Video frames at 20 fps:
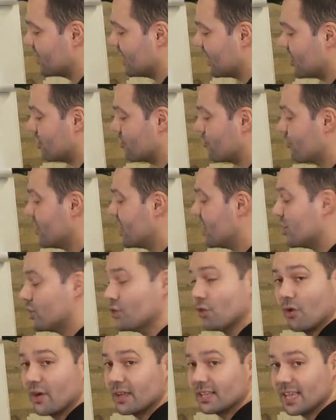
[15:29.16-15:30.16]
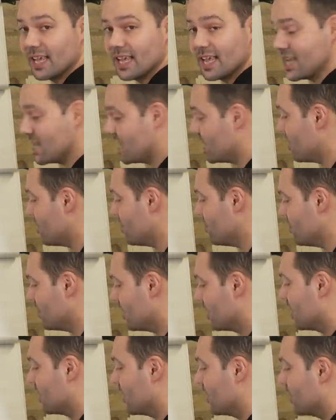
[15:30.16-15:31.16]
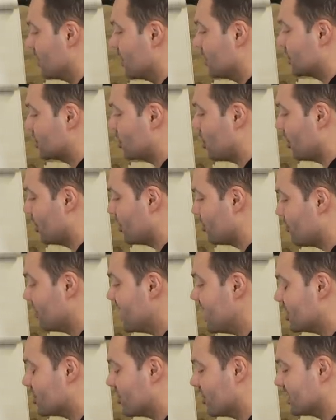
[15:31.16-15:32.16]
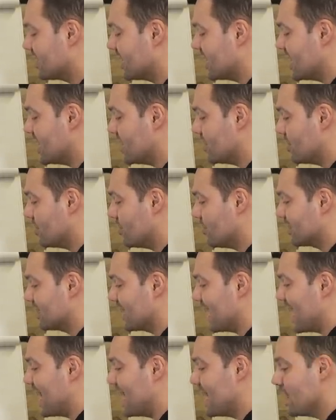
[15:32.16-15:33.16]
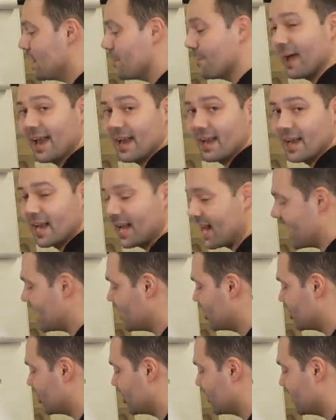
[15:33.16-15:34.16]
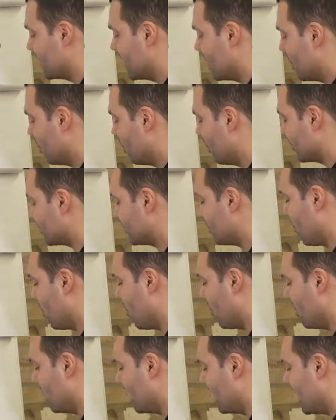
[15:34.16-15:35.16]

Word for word: so they can rejoin the EU. Scotland rejoins the EU as an independent nation. What's more,